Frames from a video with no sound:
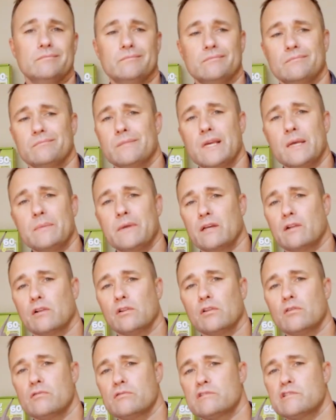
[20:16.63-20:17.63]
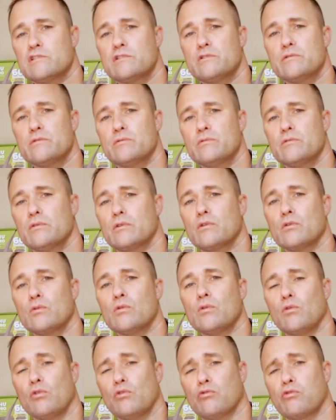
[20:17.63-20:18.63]
maybe close to the Google
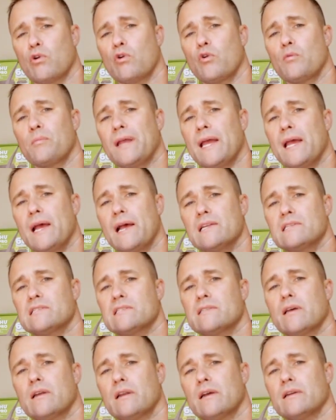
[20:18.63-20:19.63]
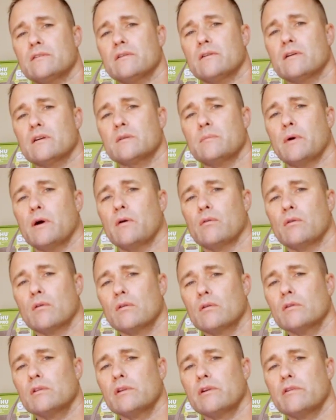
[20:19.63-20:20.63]
Chromecast that I talked about
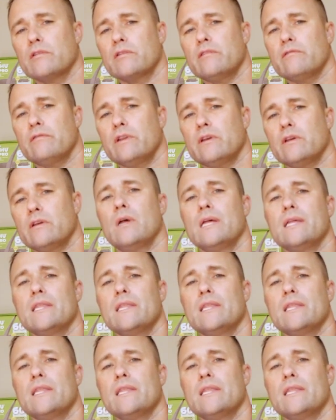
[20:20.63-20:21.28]
earlier in the video,